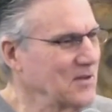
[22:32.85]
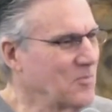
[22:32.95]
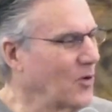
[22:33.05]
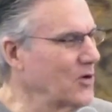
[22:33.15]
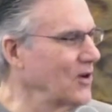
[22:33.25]

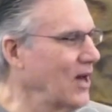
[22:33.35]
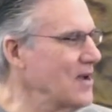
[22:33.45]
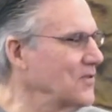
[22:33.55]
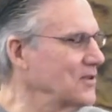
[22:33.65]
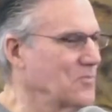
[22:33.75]
You pour your
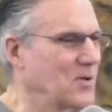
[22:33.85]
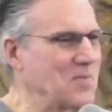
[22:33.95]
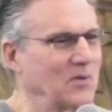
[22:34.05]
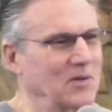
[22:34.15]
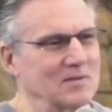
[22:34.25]
life into
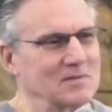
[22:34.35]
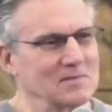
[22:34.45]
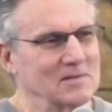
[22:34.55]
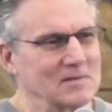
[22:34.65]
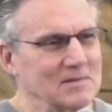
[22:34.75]
people
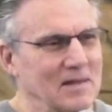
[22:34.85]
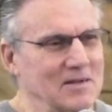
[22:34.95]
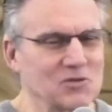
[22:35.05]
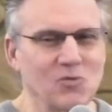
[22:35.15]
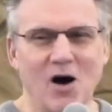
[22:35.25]
and
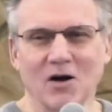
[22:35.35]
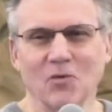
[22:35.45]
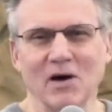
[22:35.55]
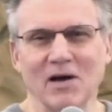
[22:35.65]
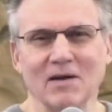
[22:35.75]
they just
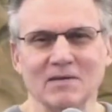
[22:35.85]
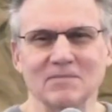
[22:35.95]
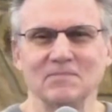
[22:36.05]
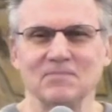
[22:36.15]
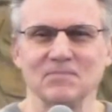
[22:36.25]
walk away
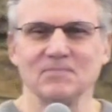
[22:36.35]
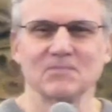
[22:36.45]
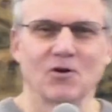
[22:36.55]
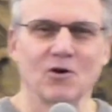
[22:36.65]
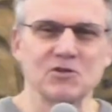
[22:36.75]
and
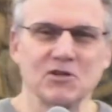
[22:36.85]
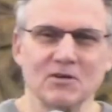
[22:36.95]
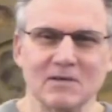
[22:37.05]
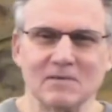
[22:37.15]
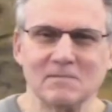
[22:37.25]
curse
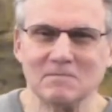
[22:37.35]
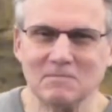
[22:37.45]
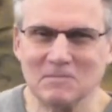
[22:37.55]
you and